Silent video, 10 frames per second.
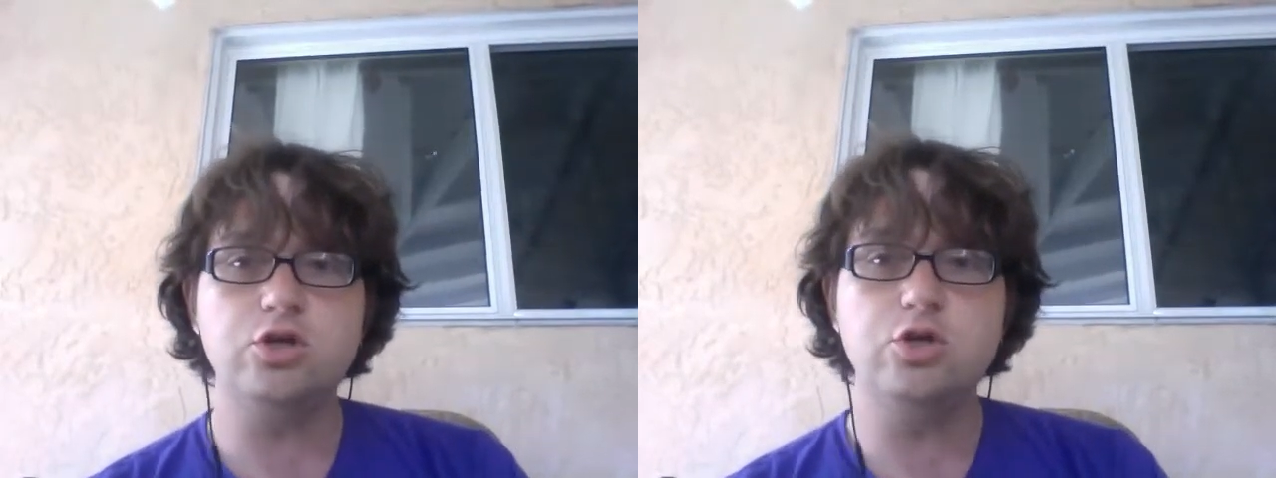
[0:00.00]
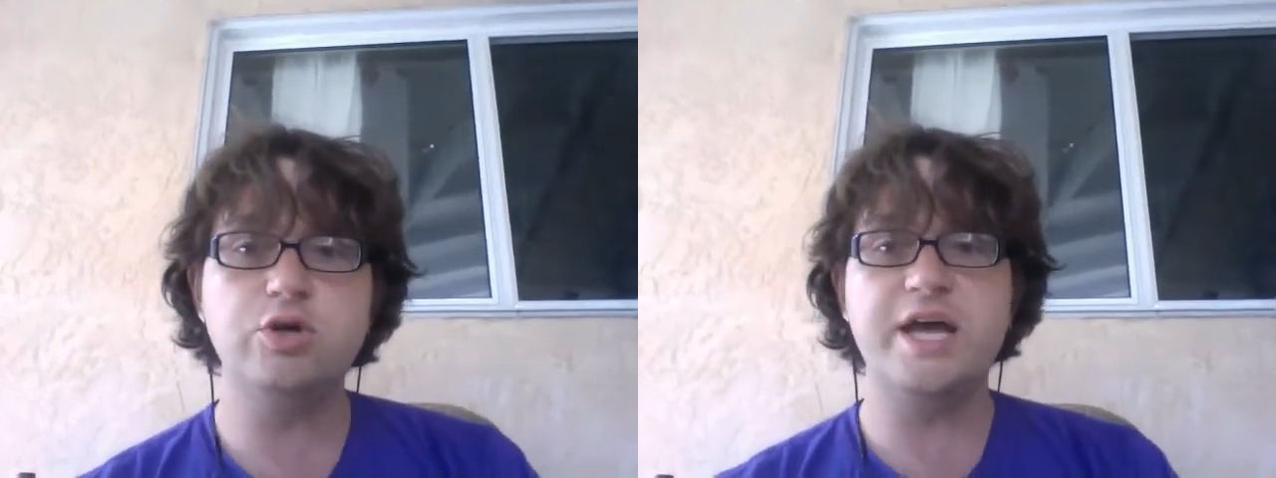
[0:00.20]

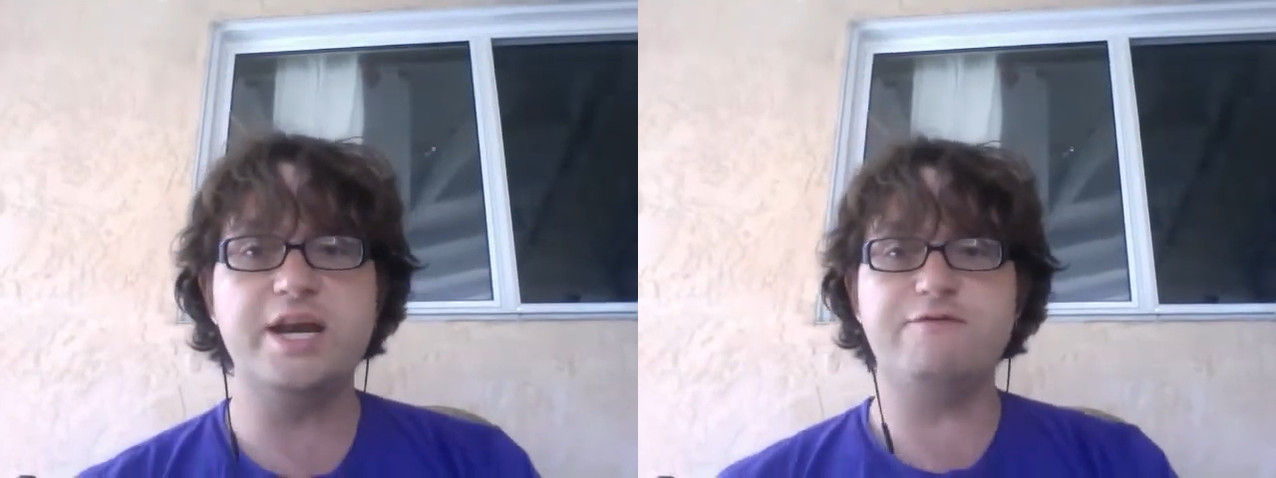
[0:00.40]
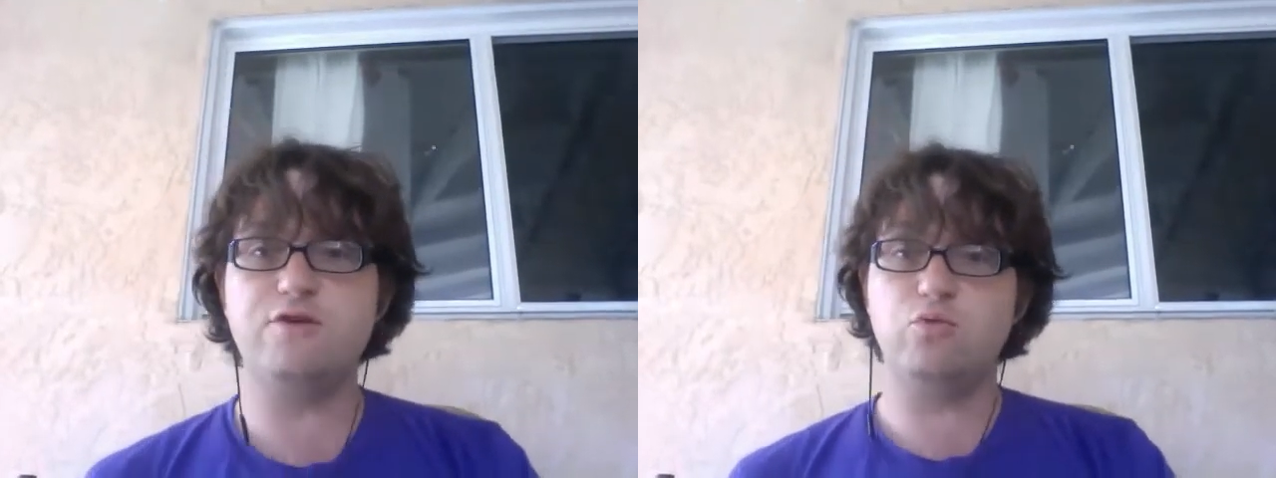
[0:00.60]
You can,
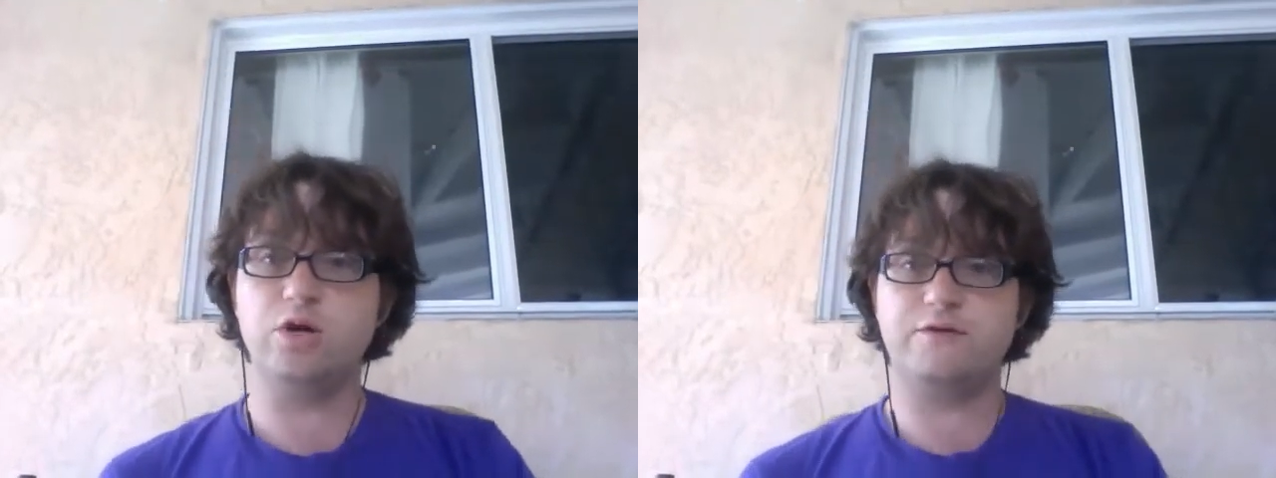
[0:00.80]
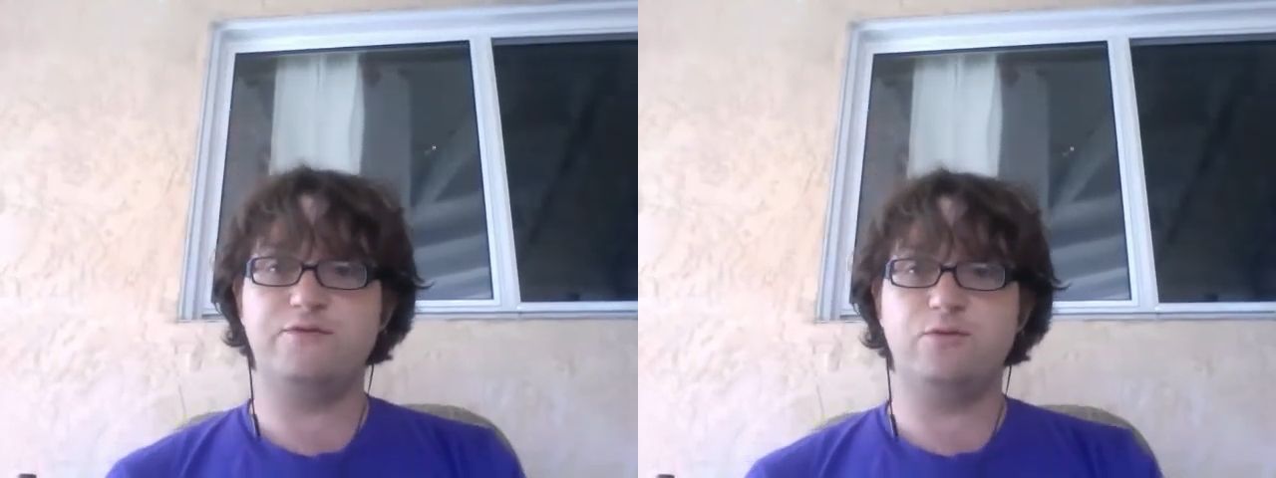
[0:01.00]
if you
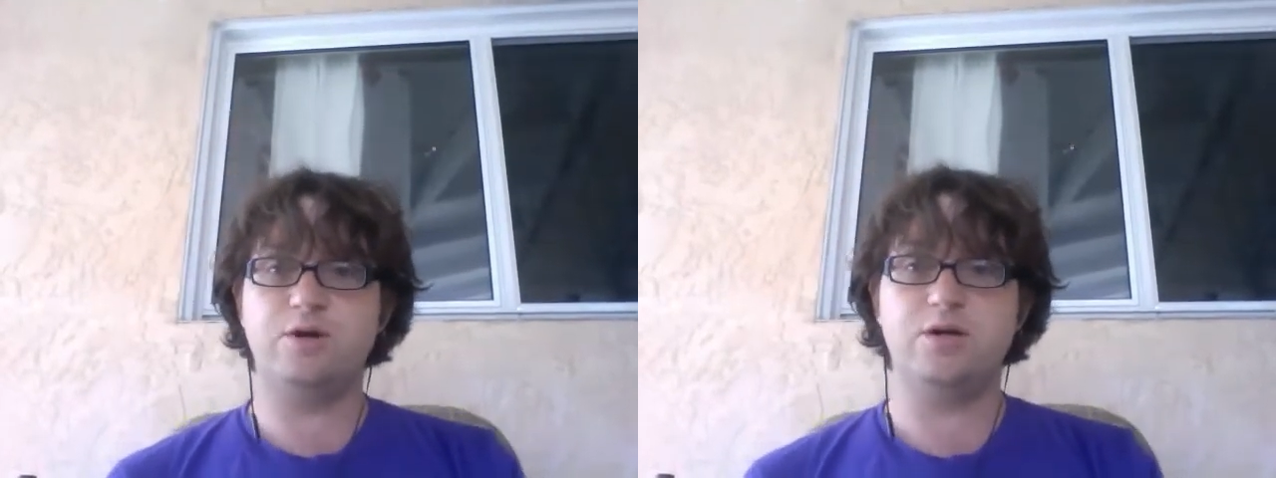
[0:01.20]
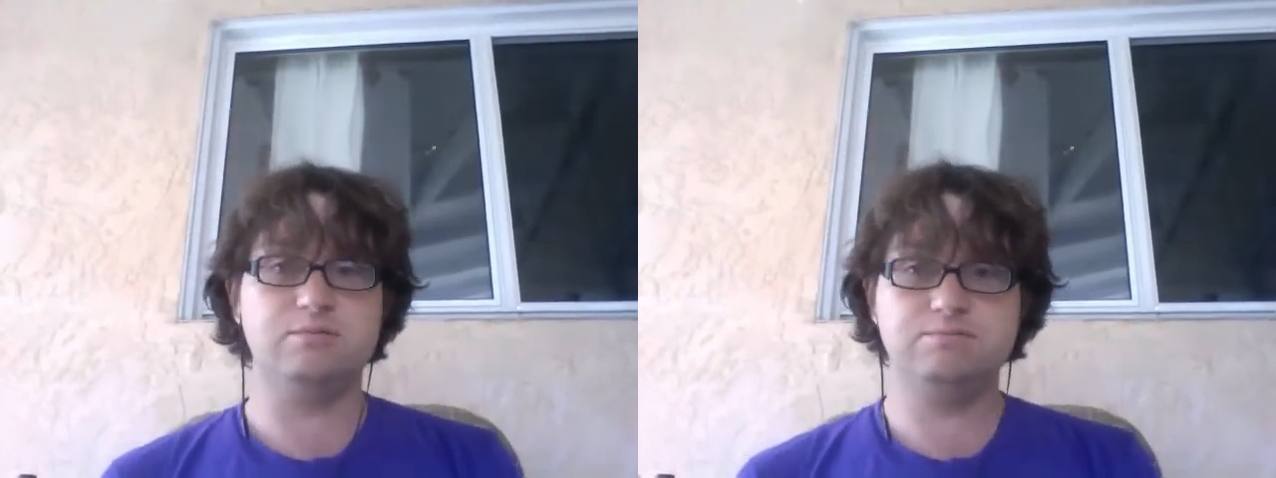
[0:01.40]
worked
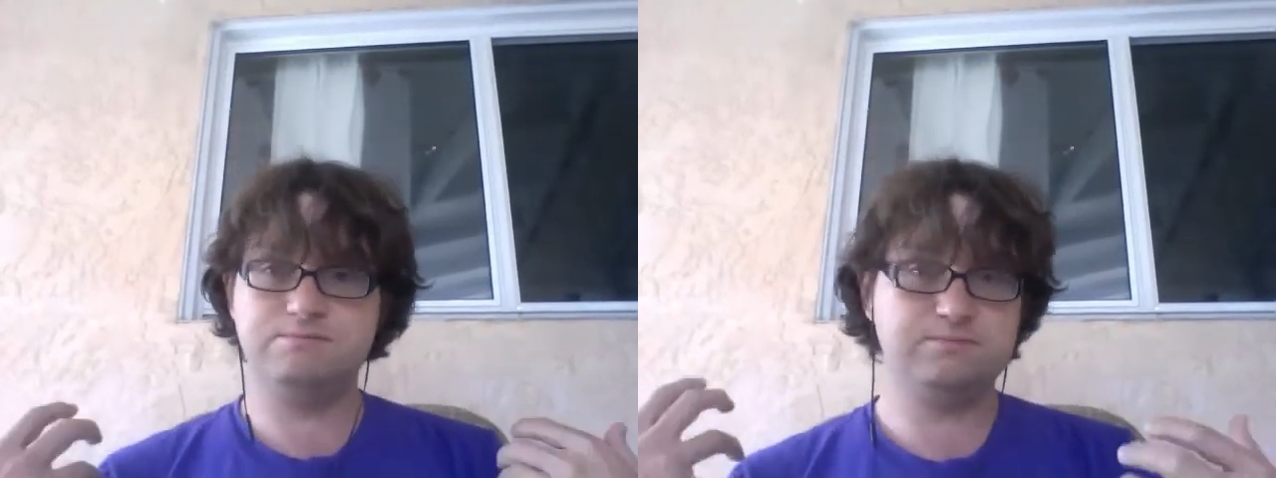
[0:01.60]
for